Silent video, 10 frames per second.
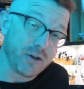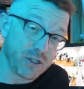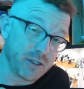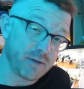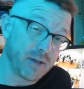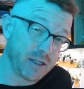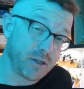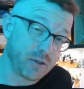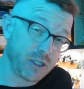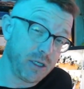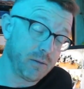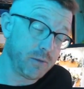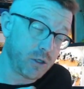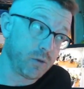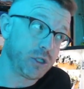versions of that
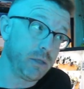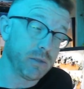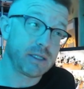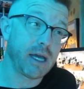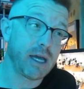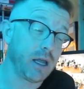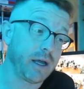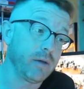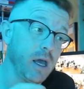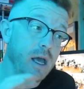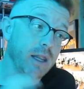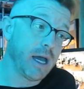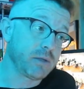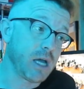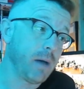Toshiba satellite
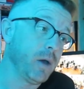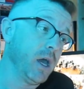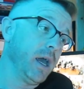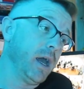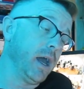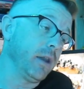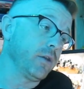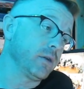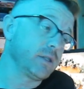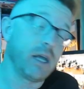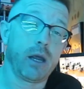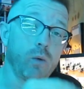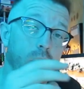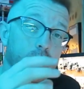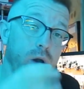laptop, and they're
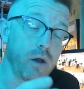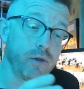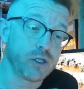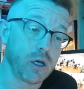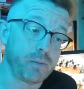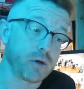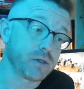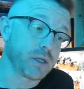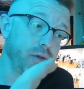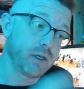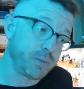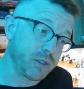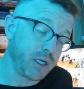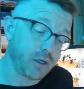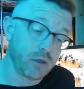saying, well, where are the jumpers on this
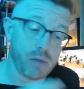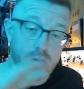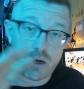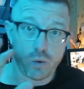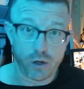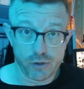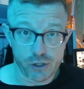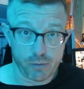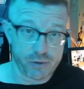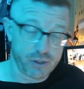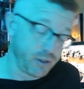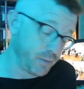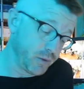particular model? Where are the jumpers on this